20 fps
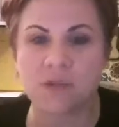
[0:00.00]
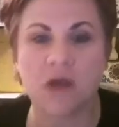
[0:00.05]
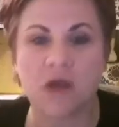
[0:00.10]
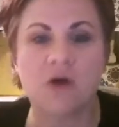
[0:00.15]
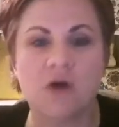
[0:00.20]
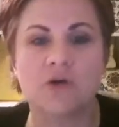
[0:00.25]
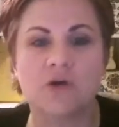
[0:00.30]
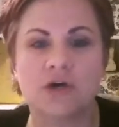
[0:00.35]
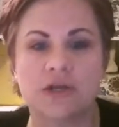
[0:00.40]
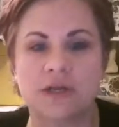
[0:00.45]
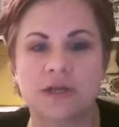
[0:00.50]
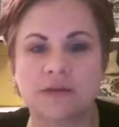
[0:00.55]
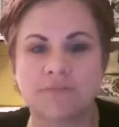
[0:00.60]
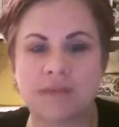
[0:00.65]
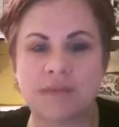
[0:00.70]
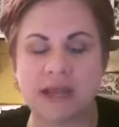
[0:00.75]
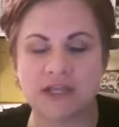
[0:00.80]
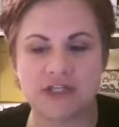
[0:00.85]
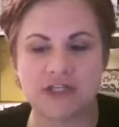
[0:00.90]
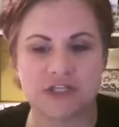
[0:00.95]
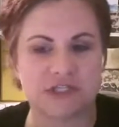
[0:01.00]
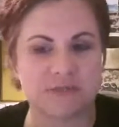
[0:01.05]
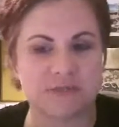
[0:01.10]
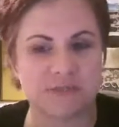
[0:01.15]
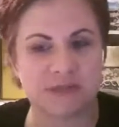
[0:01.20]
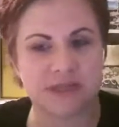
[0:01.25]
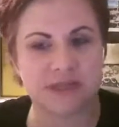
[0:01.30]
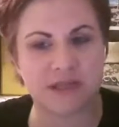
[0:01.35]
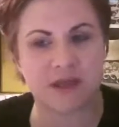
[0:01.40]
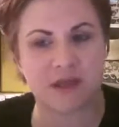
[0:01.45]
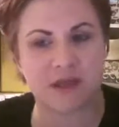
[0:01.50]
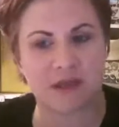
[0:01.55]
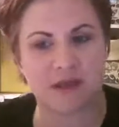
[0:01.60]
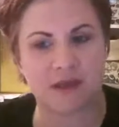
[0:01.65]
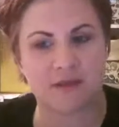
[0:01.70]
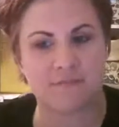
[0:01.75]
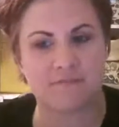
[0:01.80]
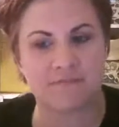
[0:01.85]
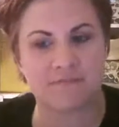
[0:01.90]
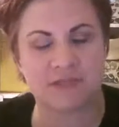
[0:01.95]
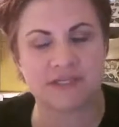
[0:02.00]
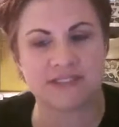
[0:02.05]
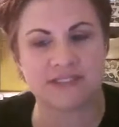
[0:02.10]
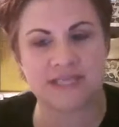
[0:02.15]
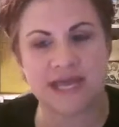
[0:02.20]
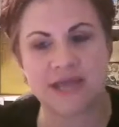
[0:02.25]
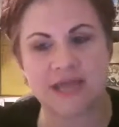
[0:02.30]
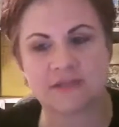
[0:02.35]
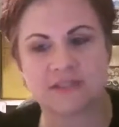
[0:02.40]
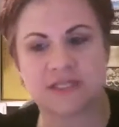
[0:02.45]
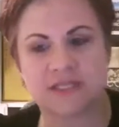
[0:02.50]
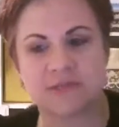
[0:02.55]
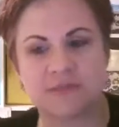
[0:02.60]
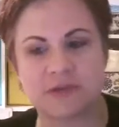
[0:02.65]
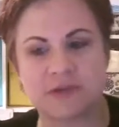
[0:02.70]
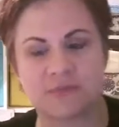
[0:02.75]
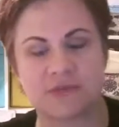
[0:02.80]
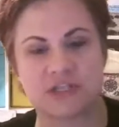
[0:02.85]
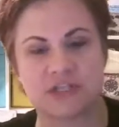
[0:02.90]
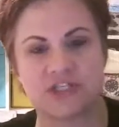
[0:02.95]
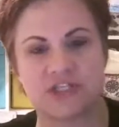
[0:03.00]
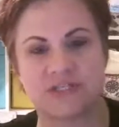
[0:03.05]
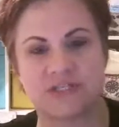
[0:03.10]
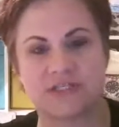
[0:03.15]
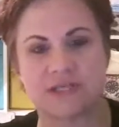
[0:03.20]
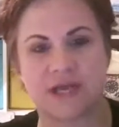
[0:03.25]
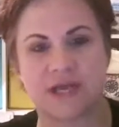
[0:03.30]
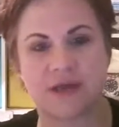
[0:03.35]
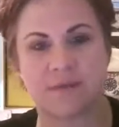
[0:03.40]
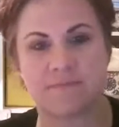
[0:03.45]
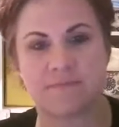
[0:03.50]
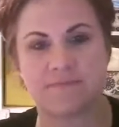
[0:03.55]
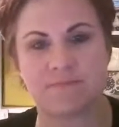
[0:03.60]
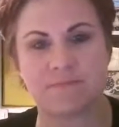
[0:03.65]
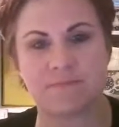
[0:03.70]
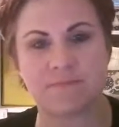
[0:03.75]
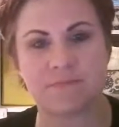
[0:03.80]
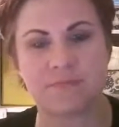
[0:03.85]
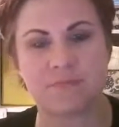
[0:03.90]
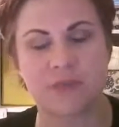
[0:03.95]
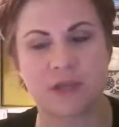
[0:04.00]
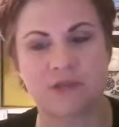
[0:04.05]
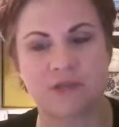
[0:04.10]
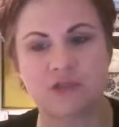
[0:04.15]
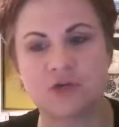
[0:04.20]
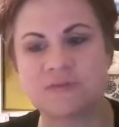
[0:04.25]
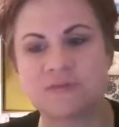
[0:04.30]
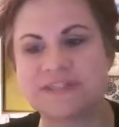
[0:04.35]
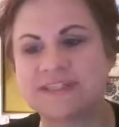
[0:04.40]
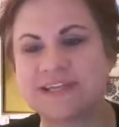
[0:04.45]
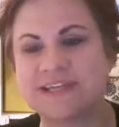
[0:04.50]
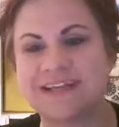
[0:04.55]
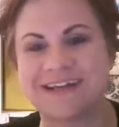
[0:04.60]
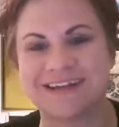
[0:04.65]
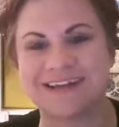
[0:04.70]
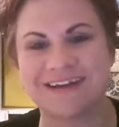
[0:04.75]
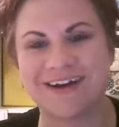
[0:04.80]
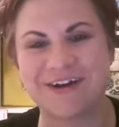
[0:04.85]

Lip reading: Oh, good. It might just be because that Tidbit Rich is Tomasita,